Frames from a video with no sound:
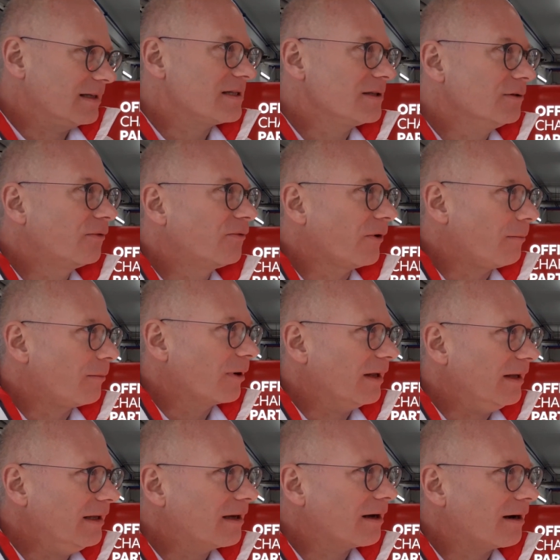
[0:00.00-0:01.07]
new Formula
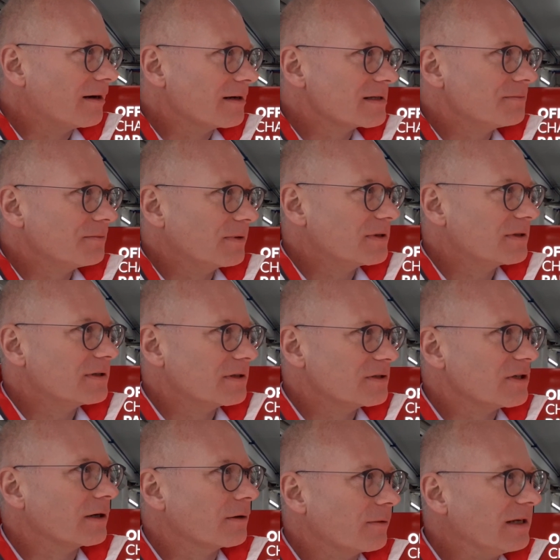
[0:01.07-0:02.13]
E cars with
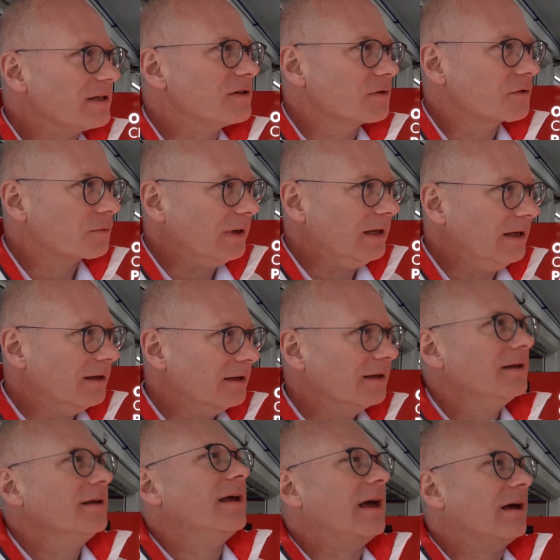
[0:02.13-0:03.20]
Generation 3
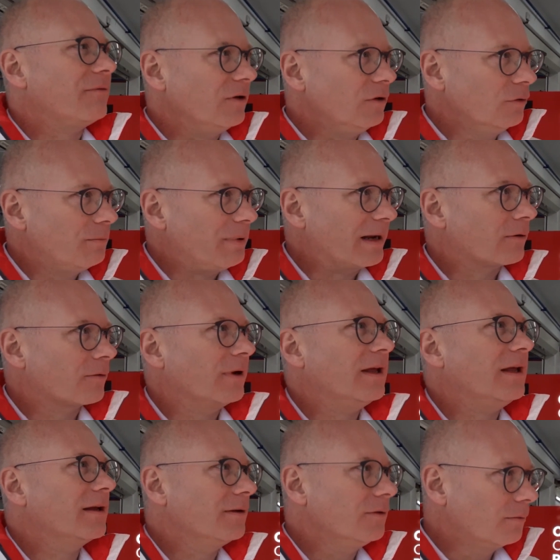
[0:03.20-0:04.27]
have a new
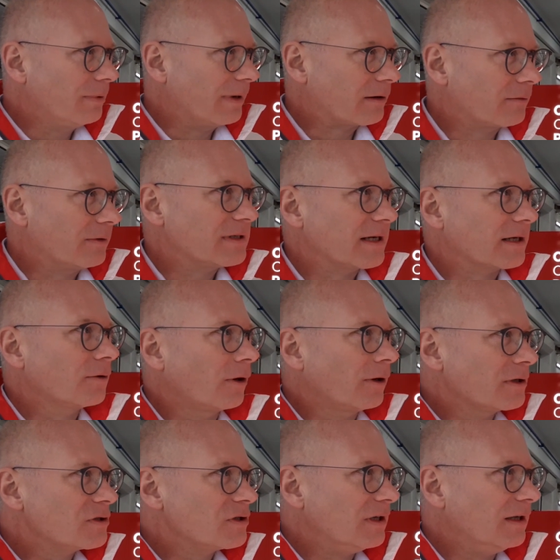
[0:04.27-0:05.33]
battery
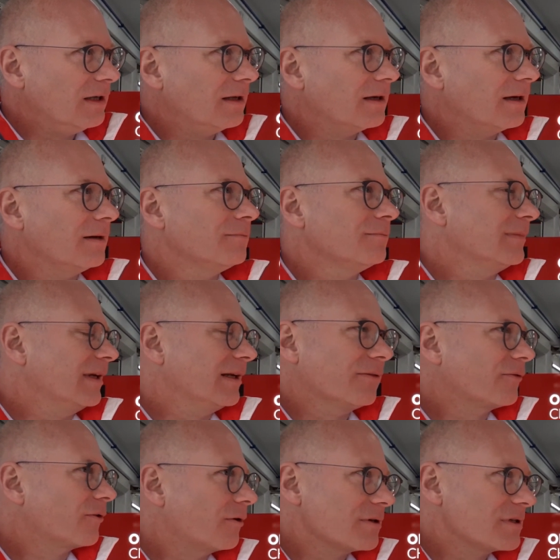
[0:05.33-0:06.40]
technology. And
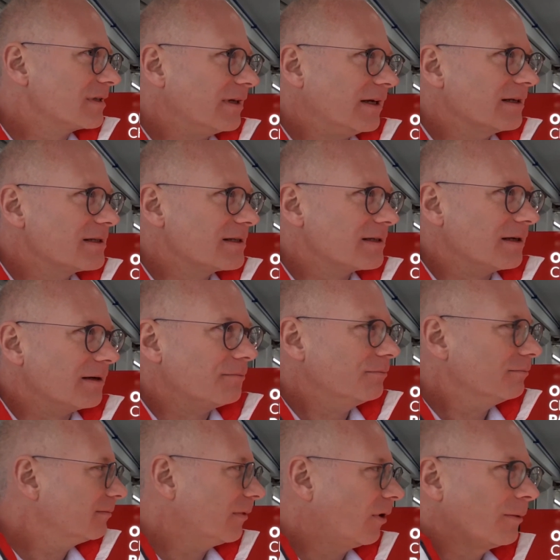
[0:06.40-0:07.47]
of course, there is
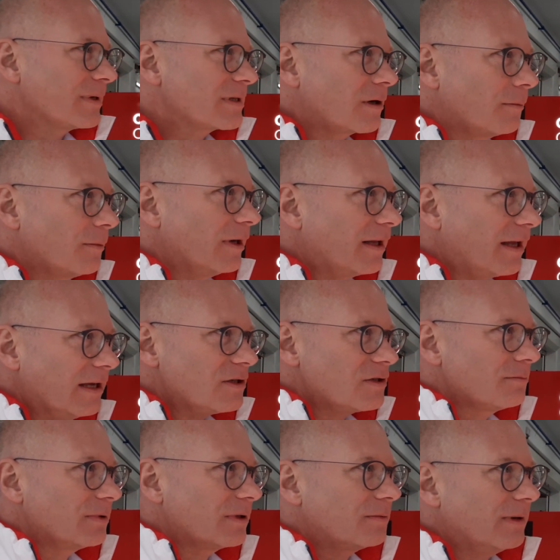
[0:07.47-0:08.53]
always
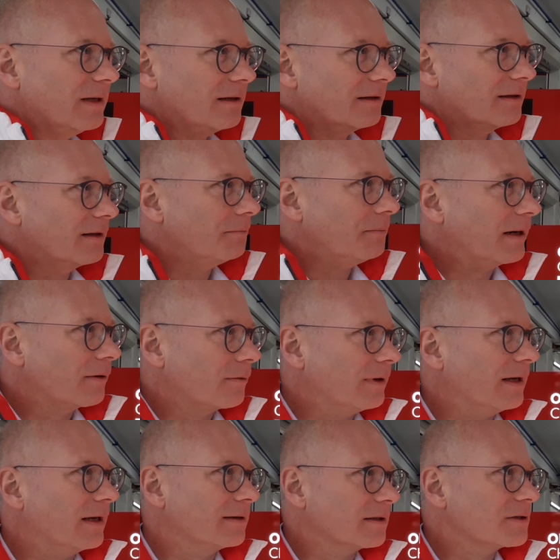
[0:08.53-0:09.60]
communication between the
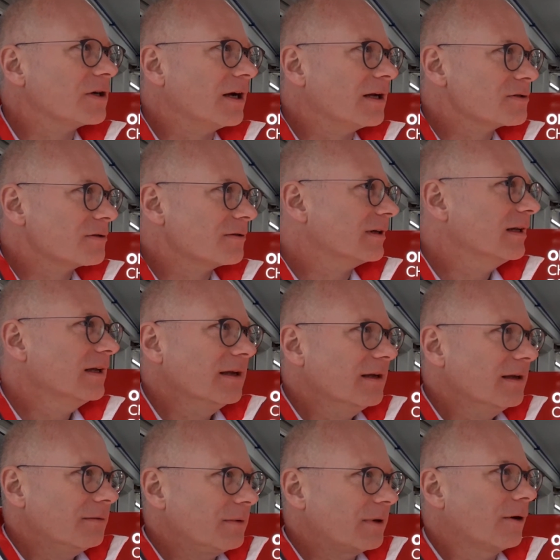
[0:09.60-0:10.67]
battery and the charger. And
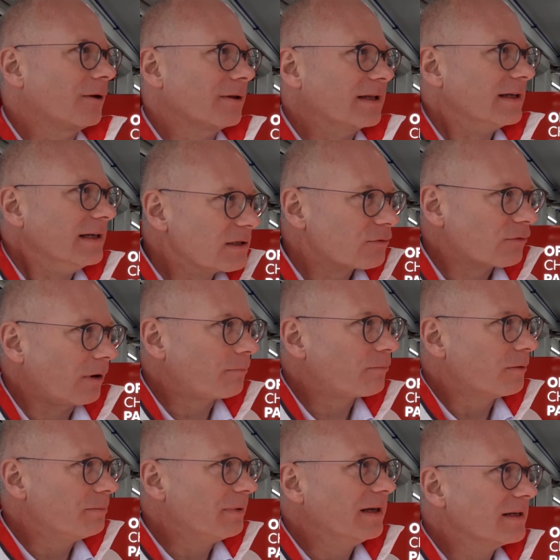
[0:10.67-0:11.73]
we call that
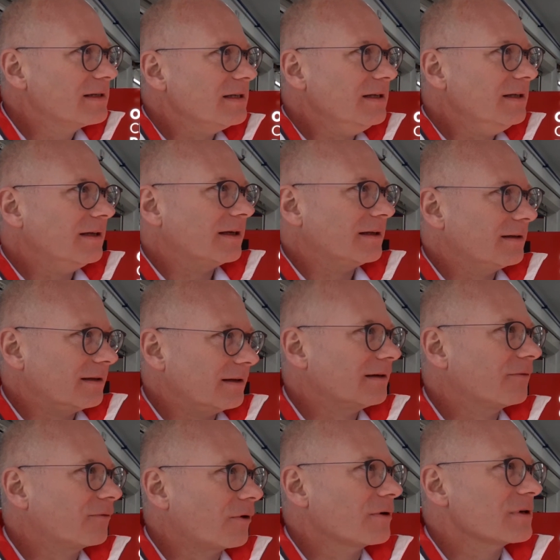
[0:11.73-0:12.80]
interoperability. And
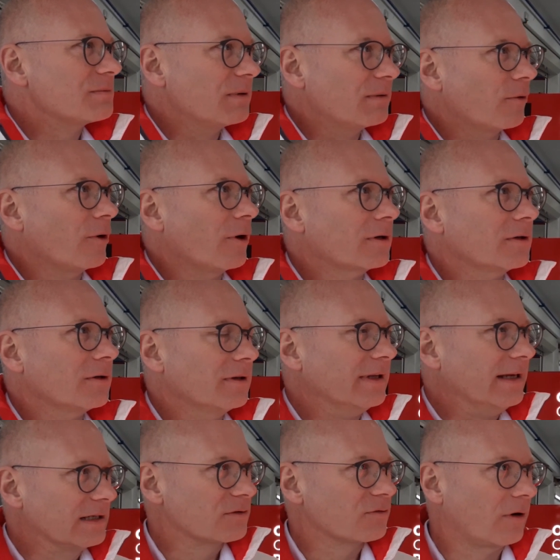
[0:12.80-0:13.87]
of course, we worked on
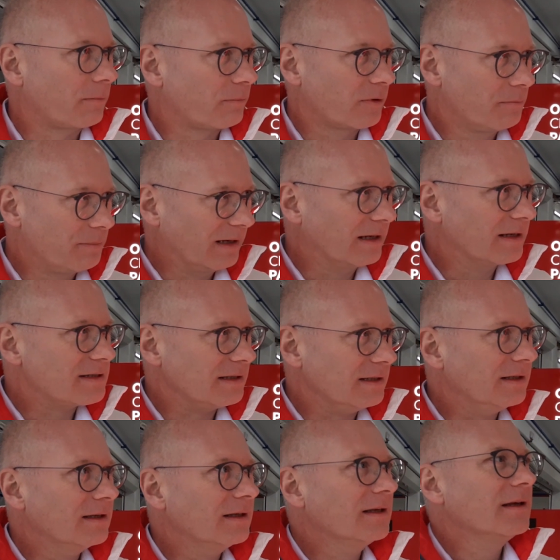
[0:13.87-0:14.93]
the interoperability
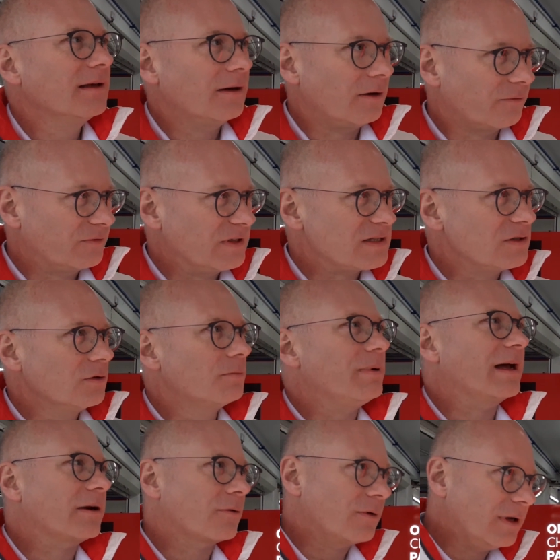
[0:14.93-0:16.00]
of this new
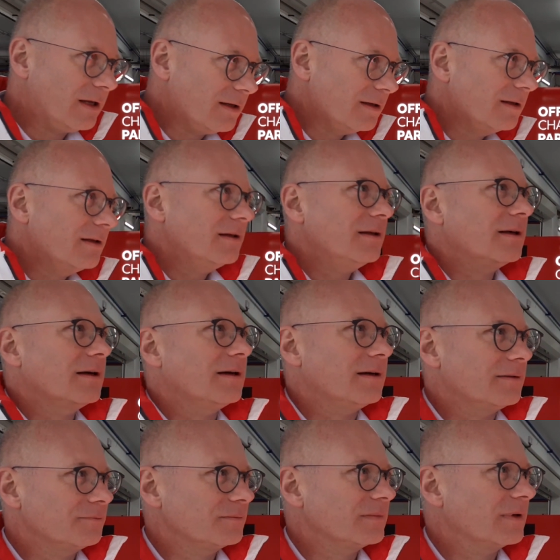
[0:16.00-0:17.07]
battery
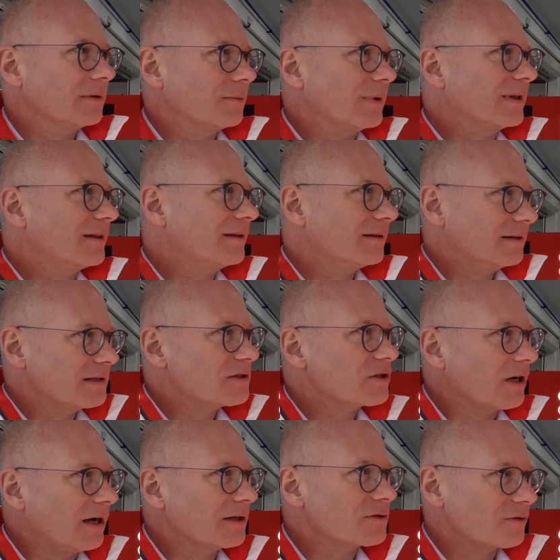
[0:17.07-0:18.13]
with this
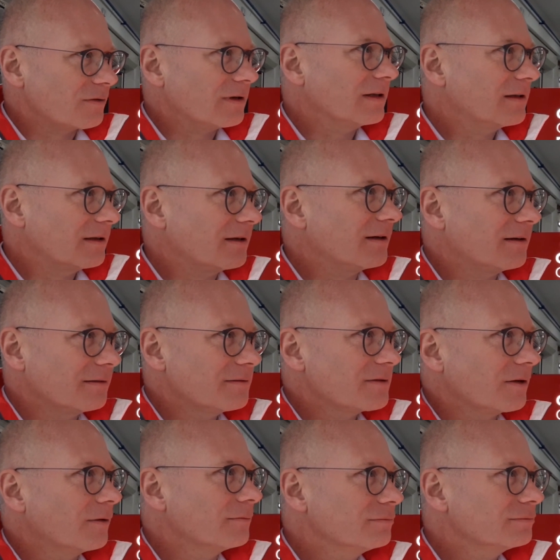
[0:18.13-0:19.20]
charger. And
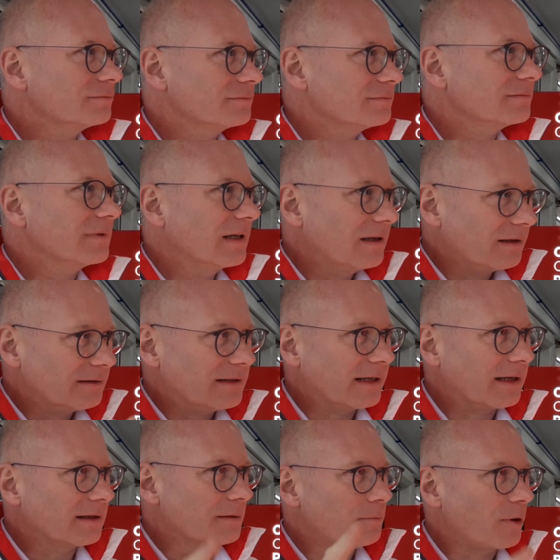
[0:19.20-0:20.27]
so
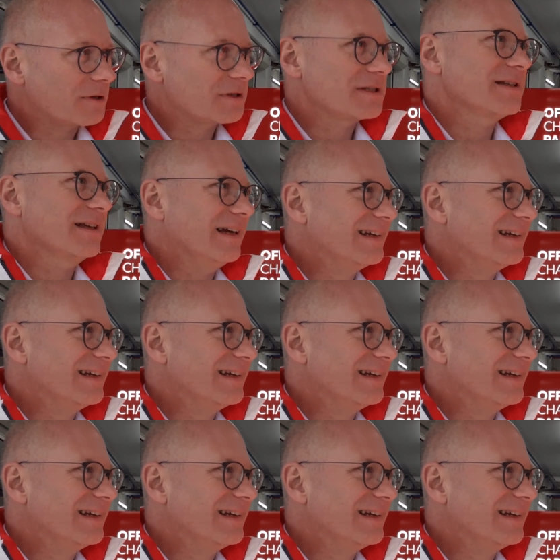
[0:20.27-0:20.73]
tick in the box.